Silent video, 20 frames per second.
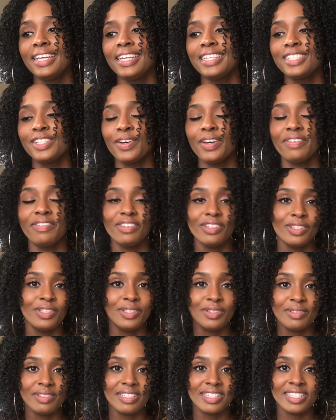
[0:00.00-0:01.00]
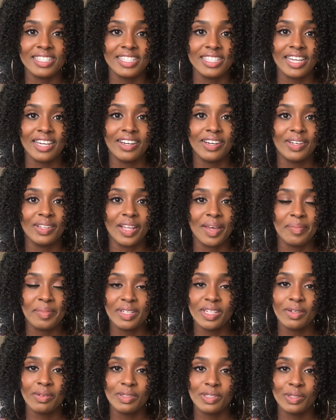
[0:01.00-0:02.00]
So if you use this gel, let me
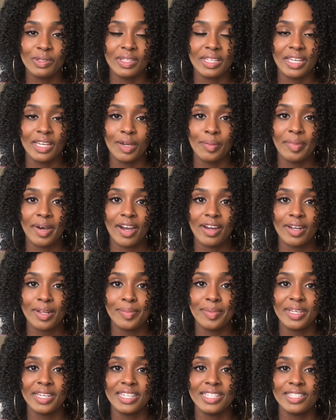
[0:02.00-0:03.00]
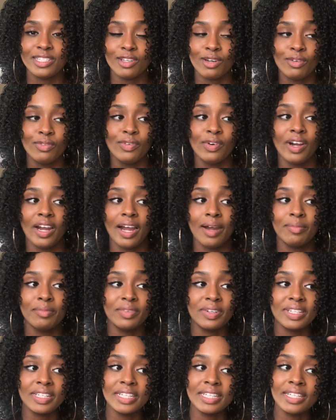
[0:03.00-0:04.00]
know what you think about it, because so far I'm
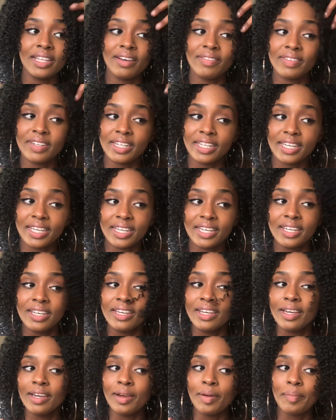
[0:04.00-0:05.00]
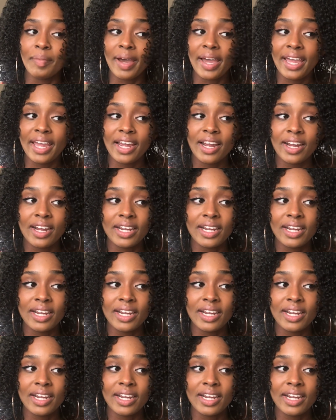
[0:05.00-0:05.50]
really loving it. My hair